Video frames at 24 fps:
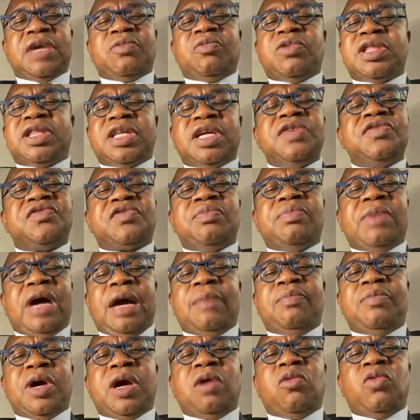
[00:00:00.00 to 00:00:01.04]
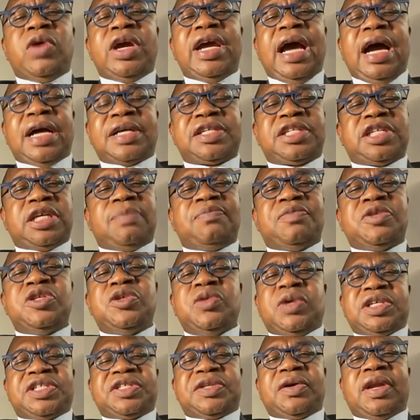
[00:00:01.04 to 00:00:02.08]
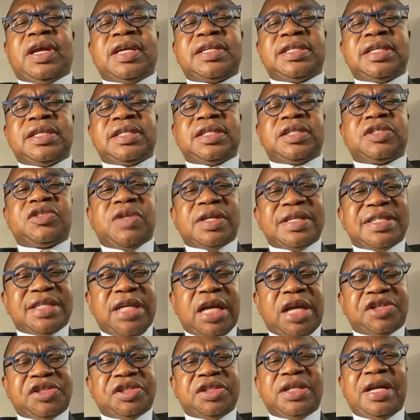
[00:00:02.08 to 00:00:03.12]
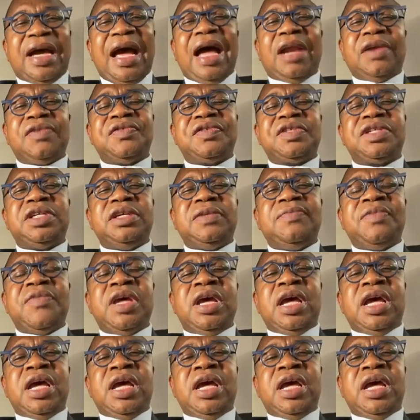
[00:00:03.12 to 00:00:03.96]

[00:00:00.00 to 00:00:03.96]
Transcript: Within Zimbabwe, we accept US dollars as a transaction currency.